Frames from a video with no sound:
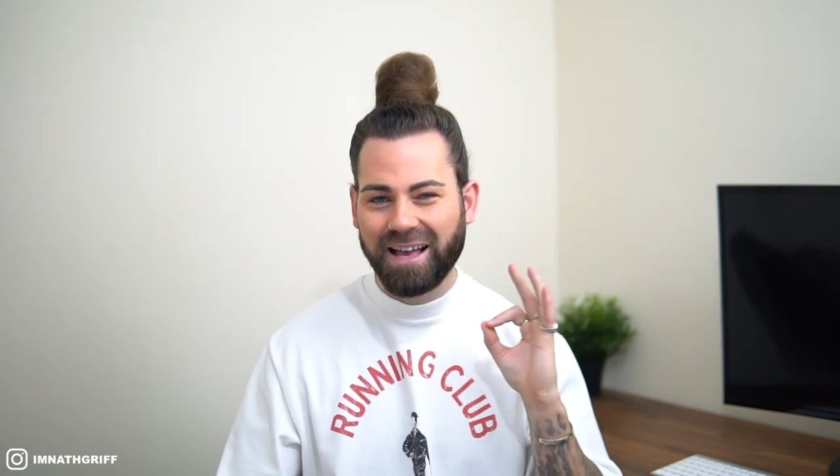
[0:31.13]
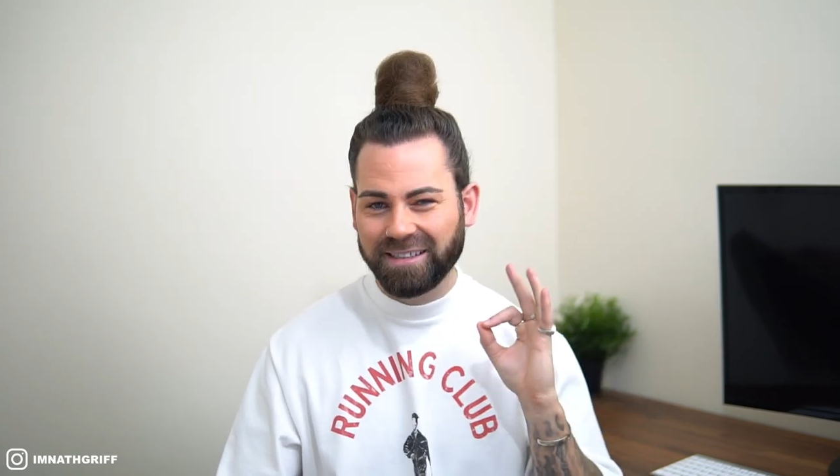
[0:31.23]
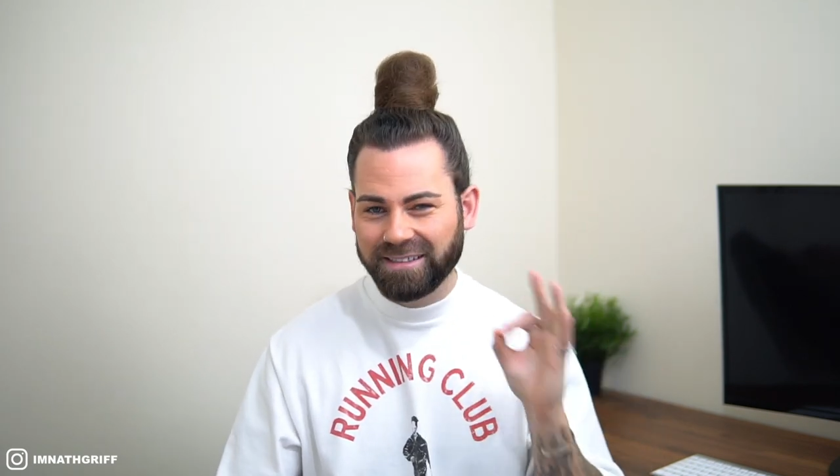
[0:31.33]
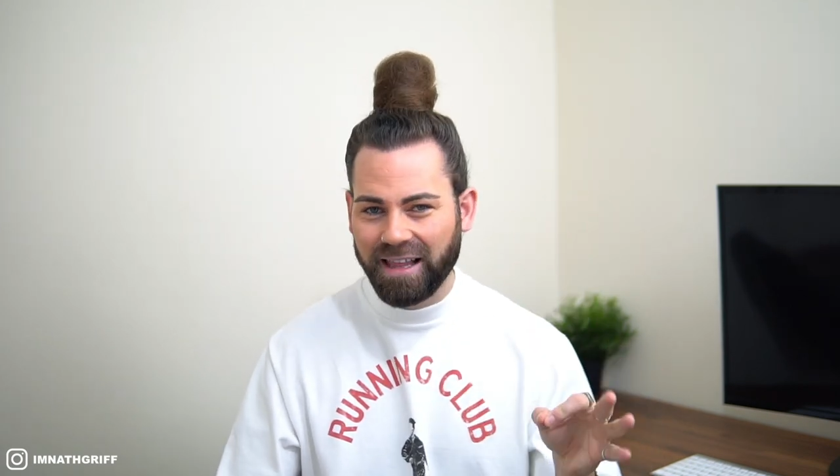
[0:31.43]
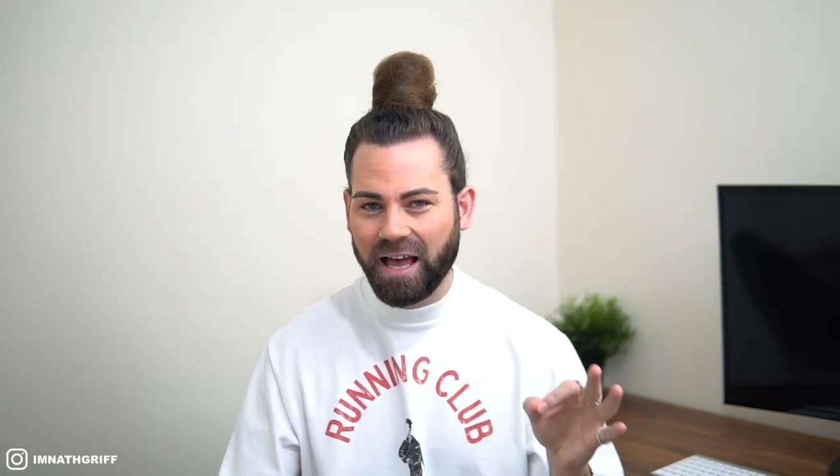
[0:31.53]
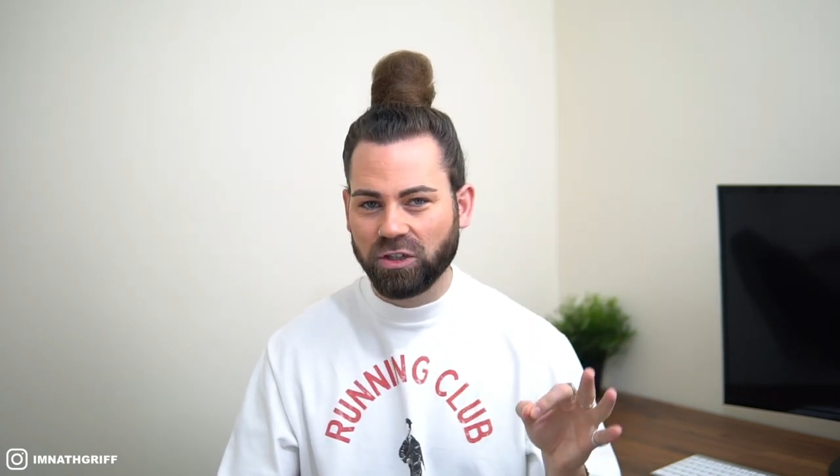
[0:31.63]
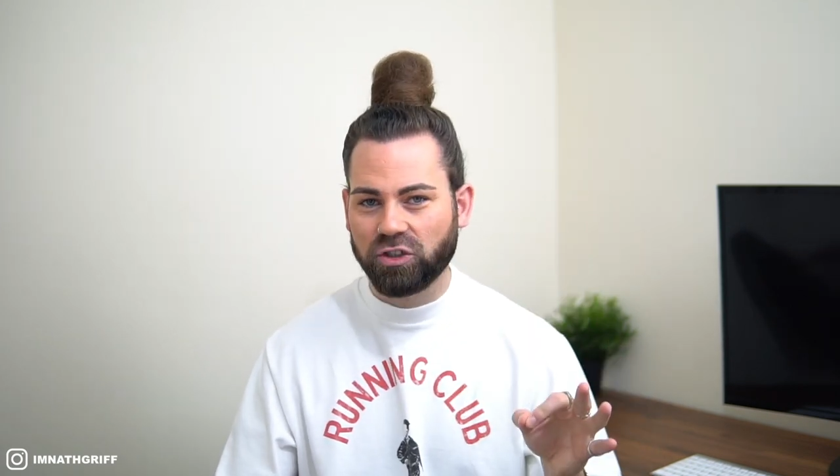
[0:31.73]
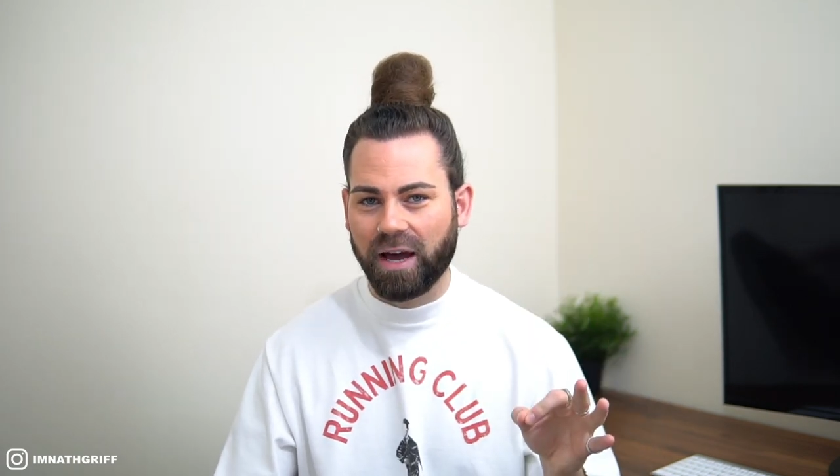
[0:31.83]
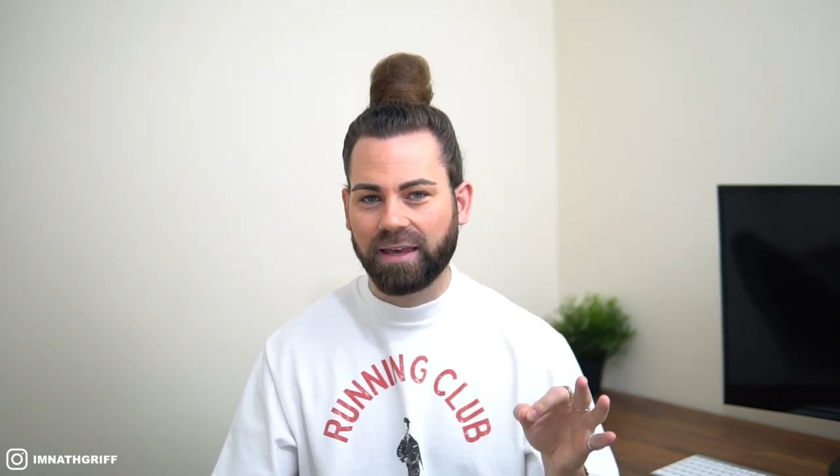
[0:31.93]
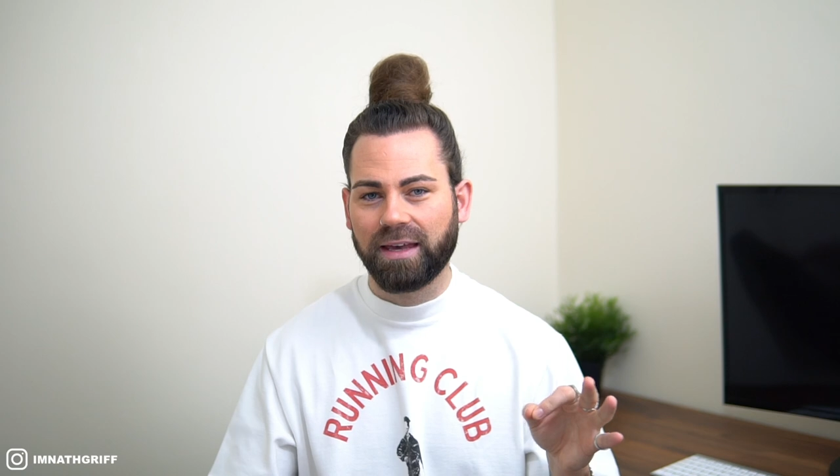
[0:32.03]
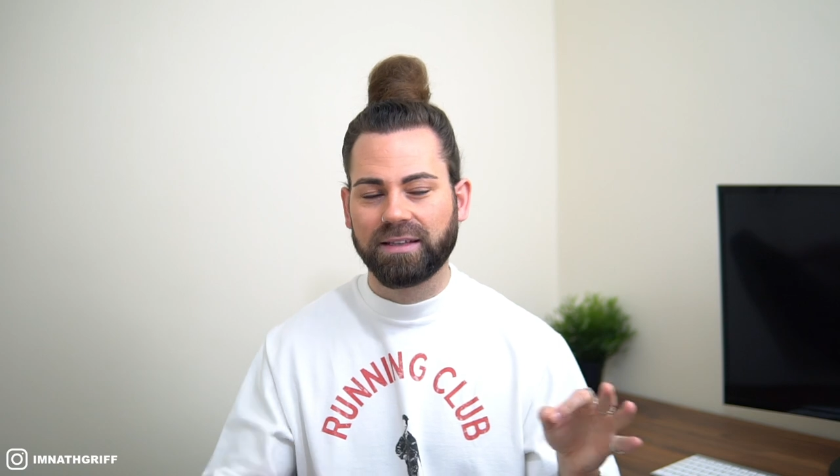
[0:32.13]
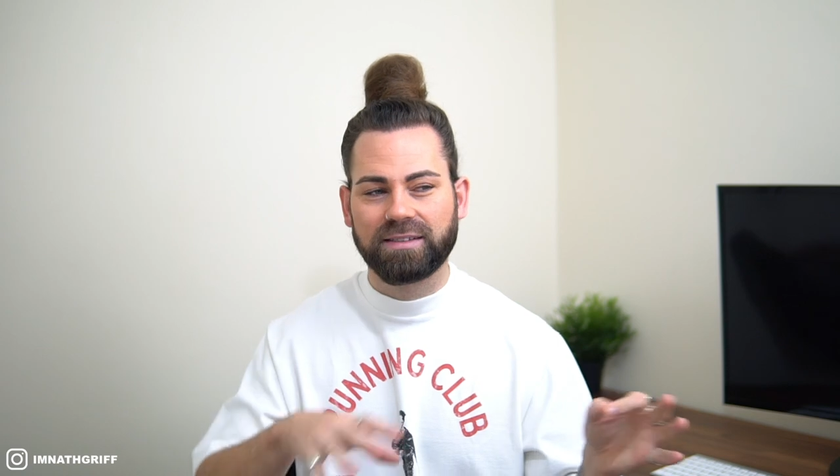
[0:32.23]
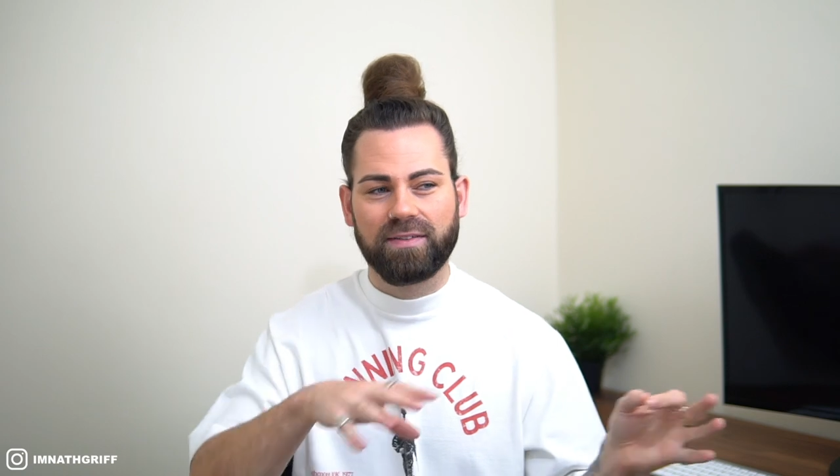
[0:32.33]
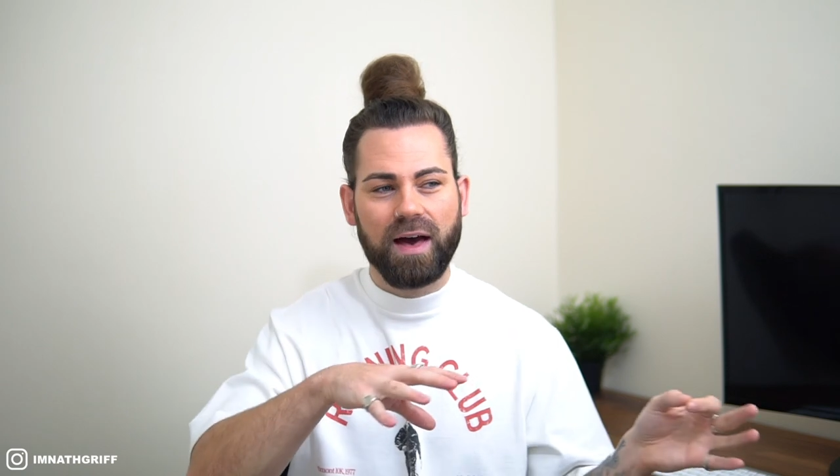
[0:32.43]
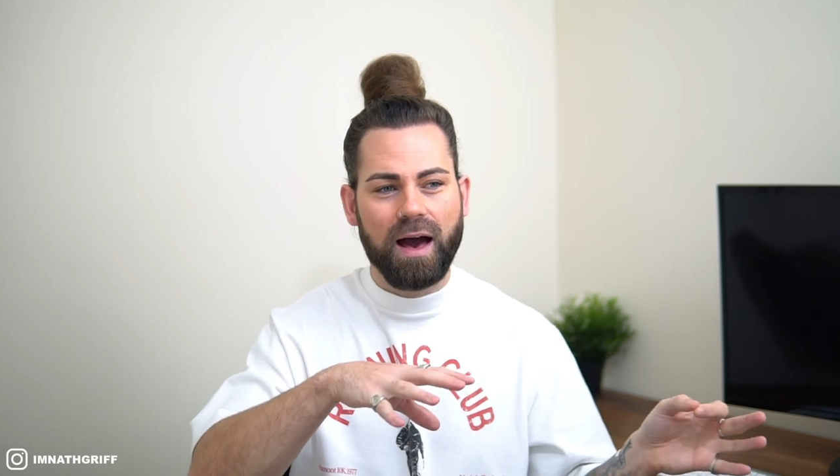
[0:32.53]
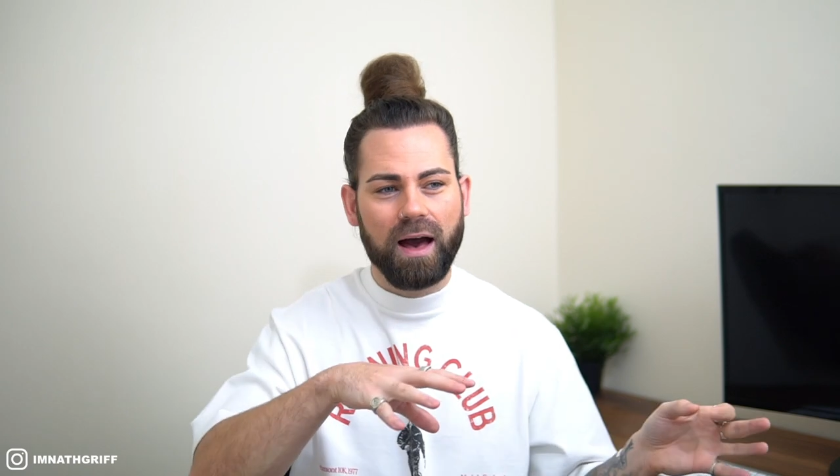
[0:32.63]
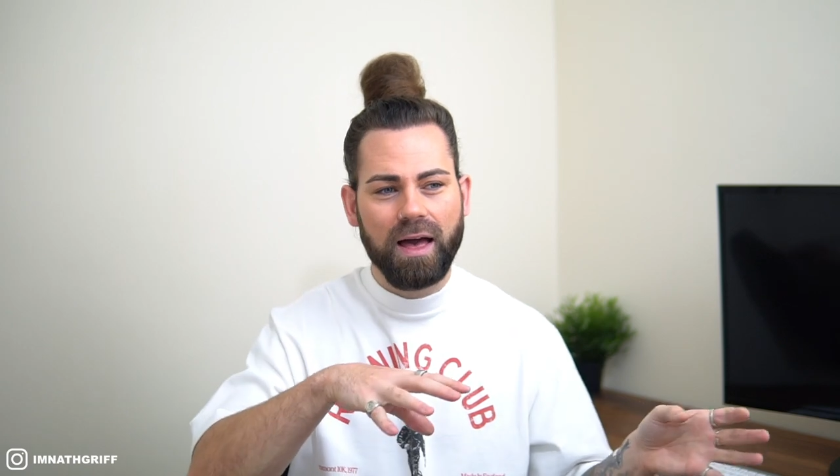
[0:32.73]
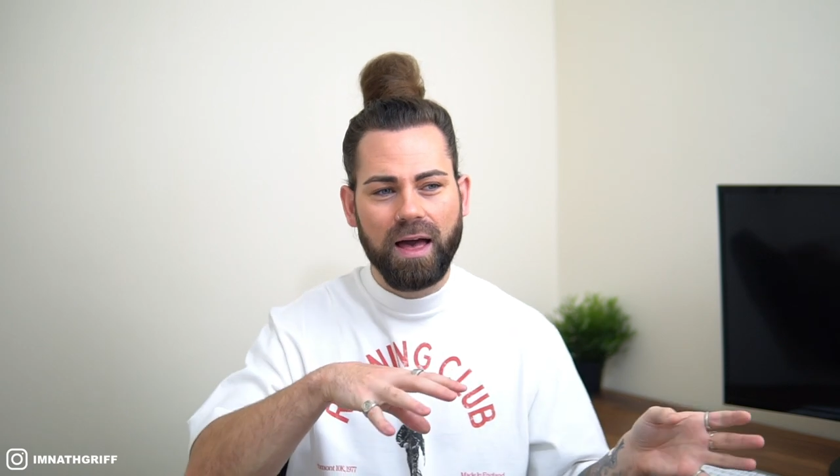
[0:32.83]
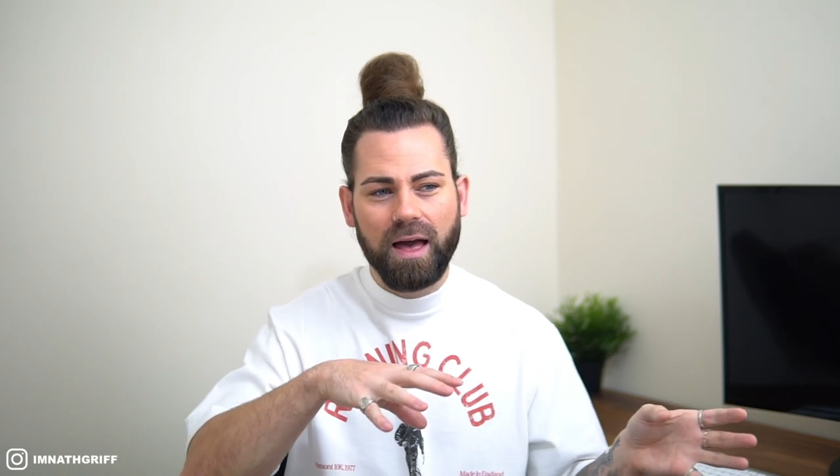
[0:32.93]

slash jackets that